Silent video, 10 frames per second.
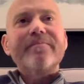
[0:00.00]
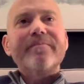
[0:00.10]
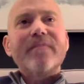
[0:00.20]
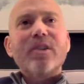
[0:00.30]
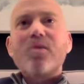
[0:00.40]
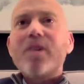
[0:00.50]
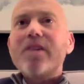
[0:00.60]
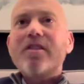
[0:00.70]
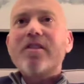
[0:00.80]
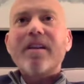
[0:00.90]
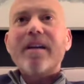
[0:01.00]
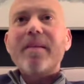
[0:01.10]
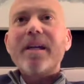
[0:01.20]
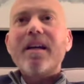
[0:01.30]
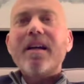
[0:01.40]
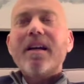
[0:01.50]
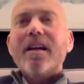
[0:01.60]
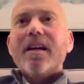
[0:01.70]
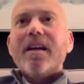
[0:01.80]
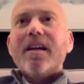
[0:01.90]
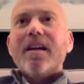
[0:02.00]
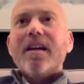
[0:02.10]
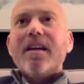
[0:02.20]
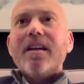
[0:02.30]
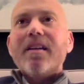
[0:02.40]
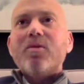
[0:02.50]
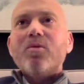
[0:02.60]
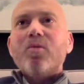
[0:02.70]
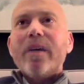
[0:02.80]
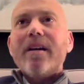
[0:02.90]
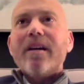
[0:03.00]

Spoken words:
good question. I mean, when